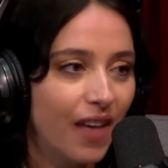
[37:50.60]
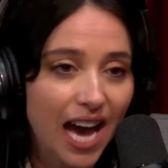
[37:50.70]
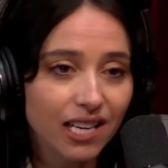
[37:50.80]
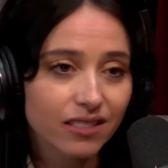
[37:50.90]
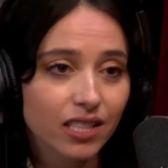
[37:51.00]

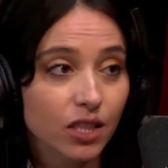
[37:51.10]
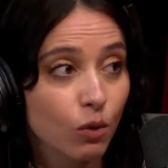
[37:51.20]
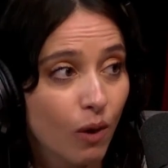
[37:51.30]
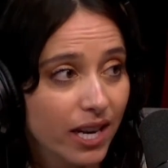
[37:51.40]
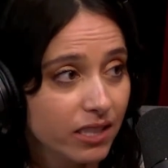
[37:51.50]
That is like the
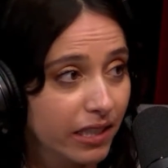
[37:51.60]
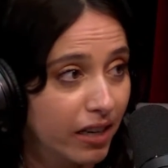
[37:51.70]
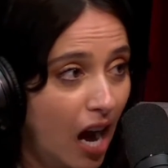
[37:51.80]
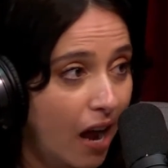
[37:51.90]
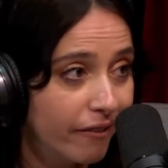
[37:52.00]
whitest area
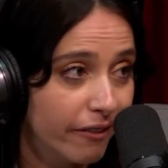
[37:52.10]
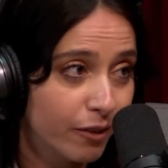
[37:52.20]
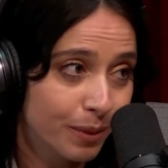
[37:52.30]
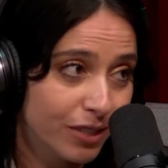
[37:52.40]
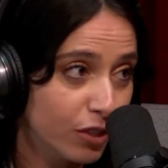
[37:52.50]
I've ever
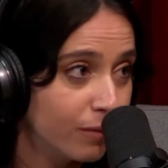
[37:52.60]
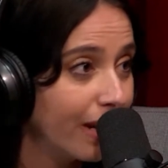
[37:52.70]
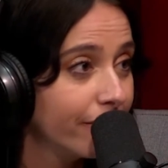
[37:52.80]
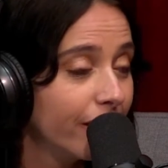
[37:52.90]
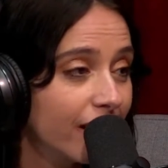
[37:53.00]
been to in my
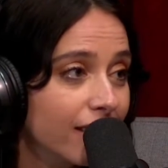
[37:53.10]
fucking life.